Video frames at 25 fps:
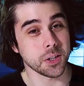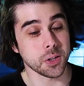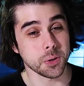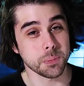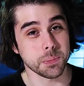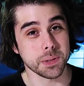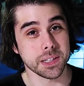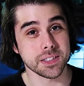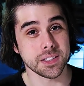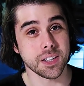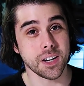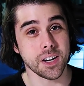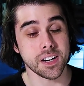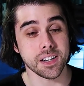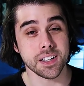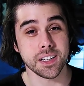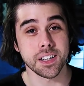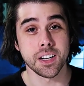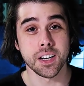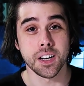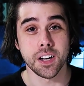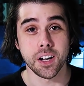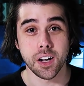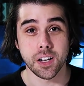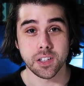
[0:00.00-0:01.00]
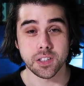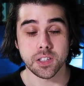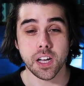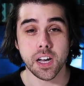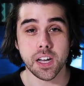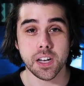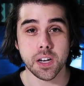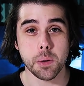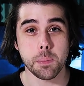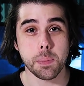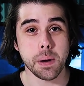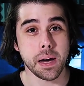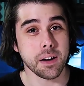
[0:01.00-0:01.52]
heard me talk a
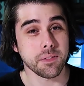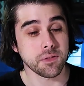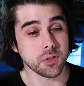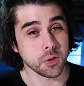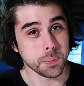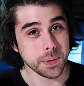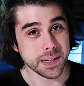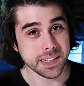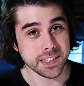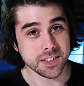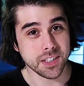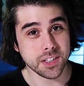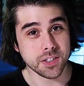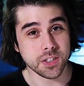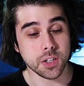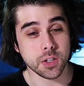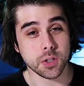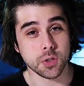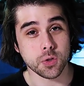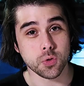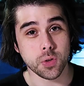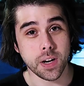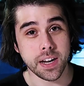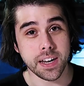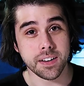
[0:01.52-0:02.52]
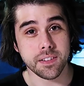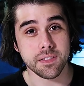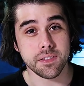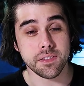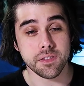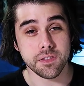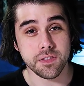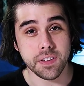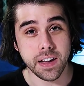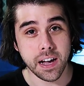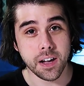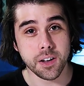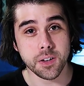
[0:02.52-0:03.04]
lot about for being such a great
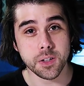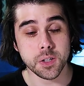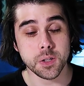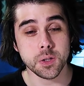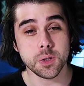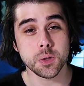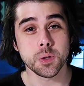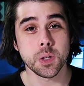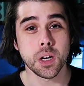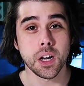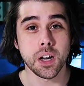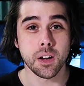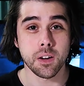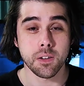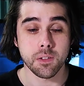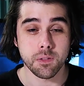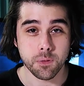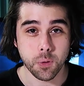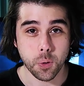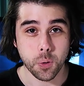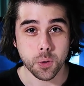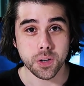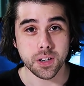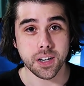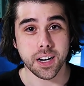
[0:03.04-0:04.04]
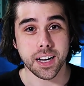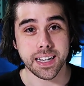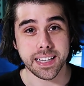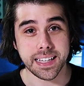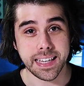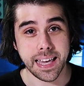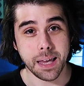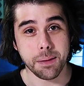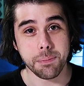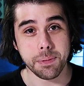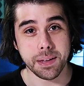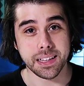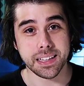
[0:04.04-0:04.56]
value for a
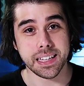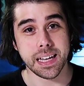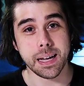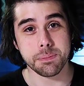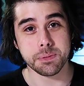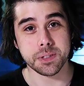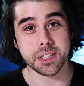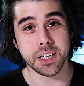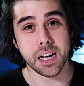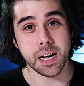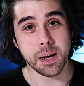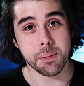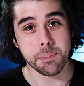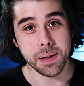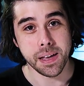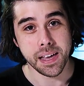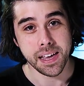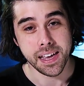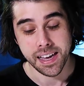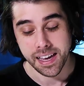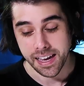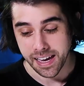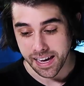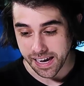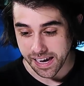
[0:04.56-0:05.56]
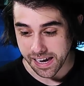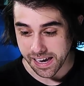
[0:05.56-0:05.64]
gaming laptop.